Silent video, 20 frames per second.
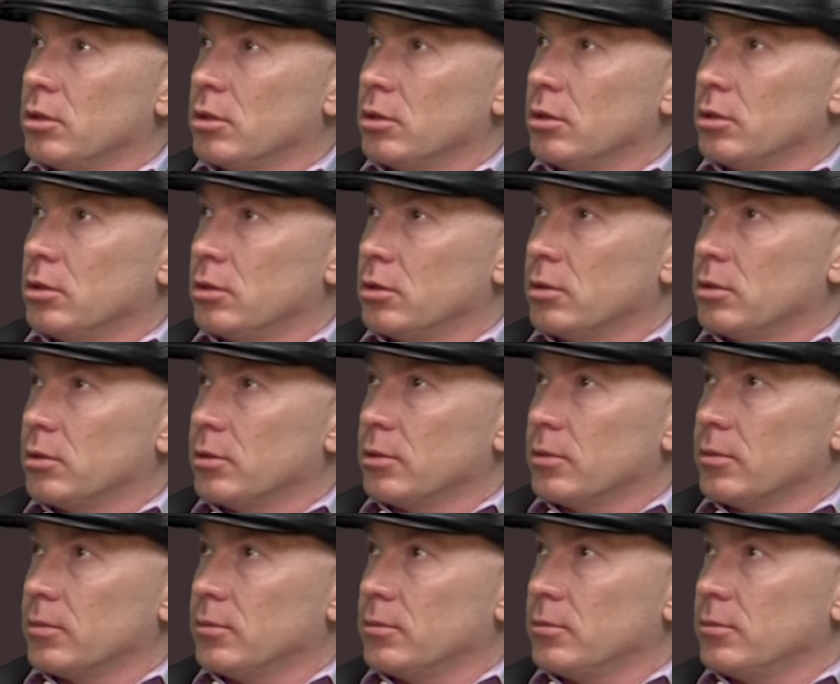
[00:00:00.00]

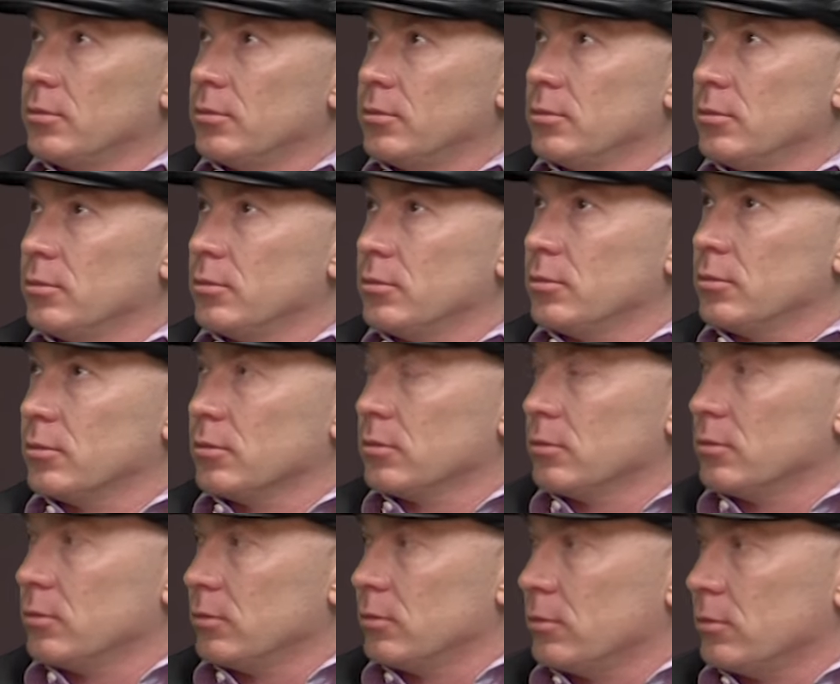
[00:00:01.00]

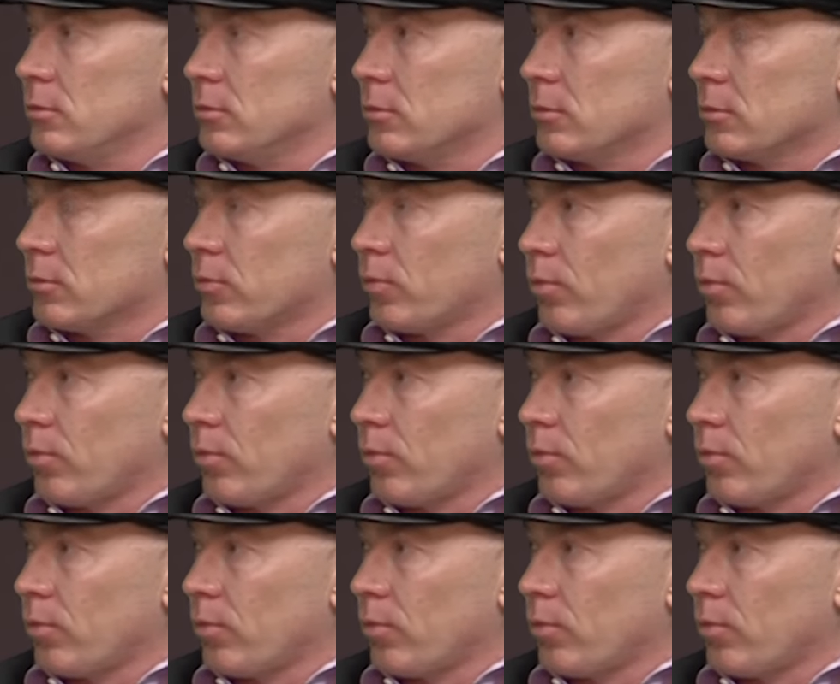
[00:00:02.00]
(silent)